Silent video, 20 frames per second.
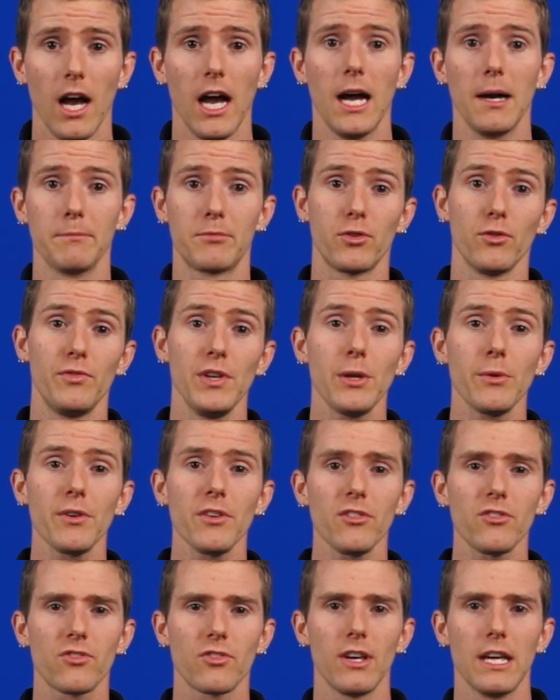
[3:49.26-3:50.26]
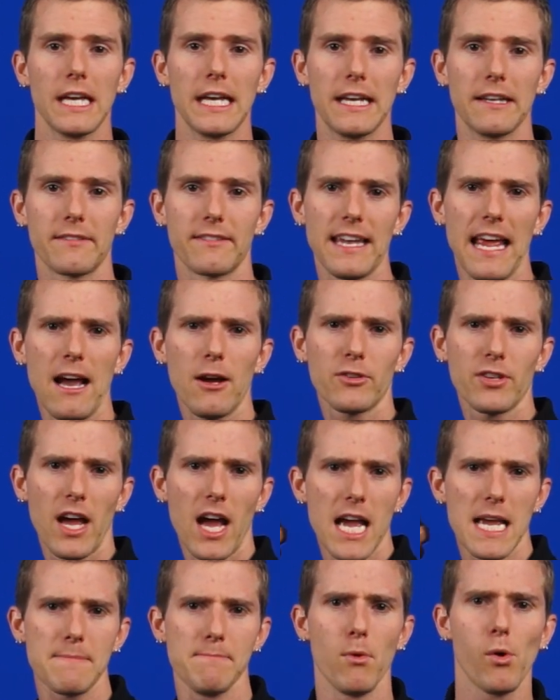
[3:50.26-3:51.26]
um, so, viewers, it's now
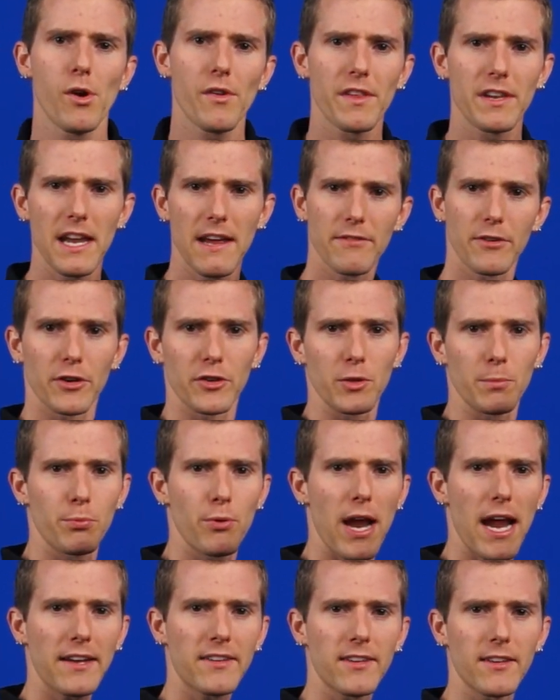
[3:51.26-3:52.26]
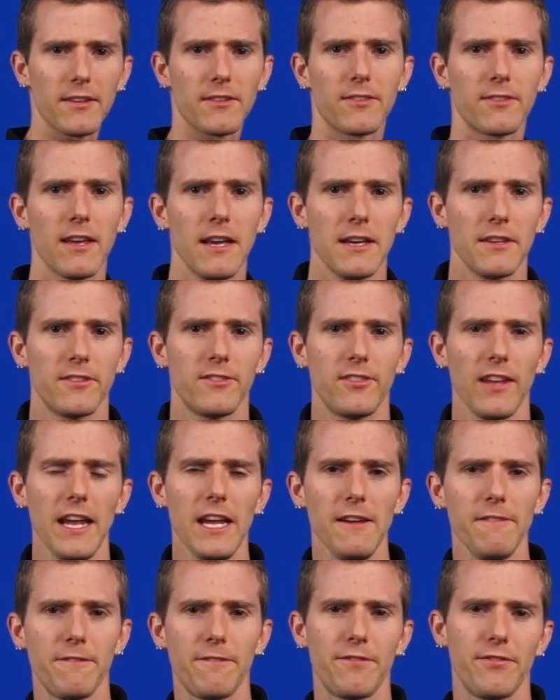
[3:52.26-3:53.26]
time more than ever to practice
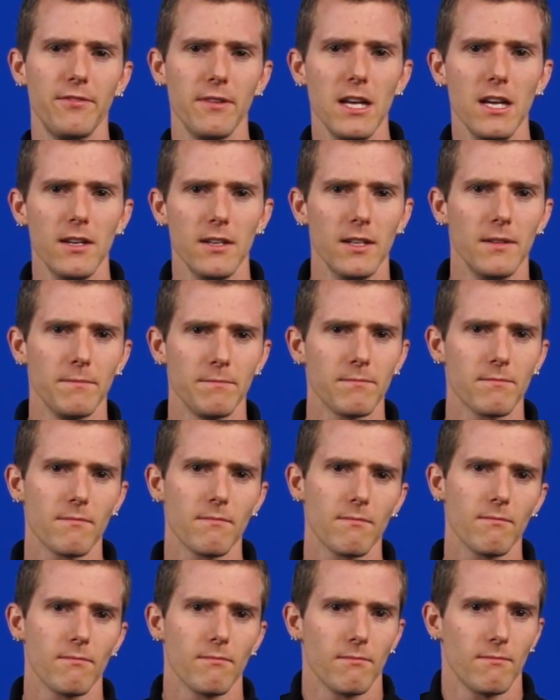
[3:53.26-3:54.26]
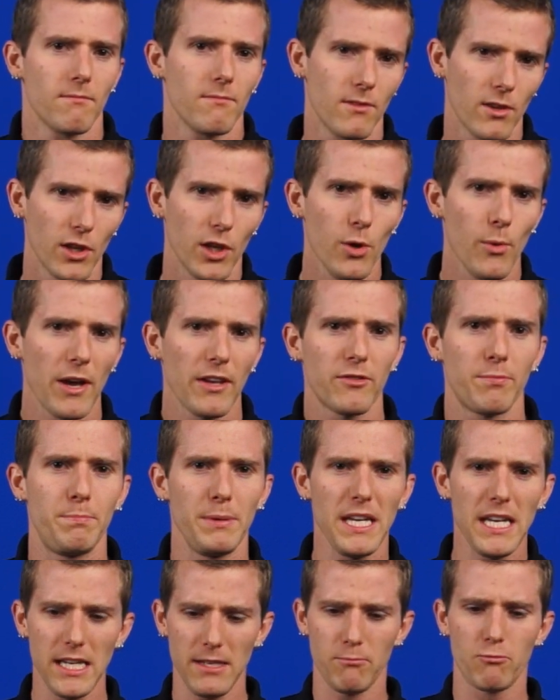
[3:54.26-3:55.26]
safe
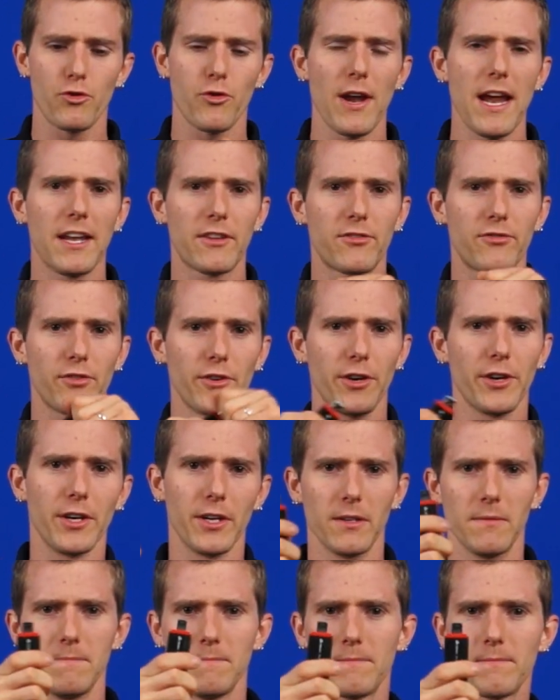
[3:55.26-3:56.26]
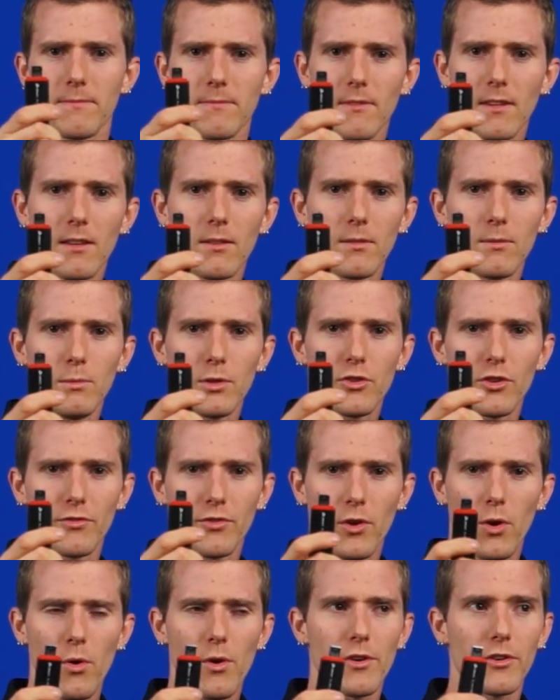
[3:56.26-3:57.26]
USB transfer, which,
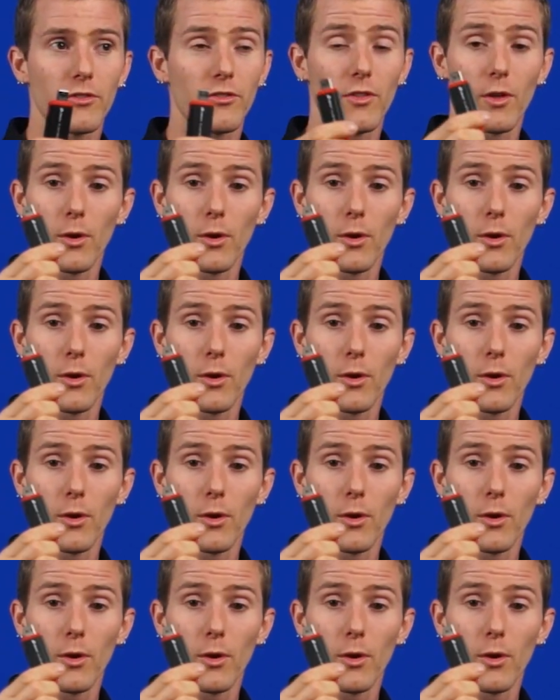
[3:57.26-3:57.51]
of course,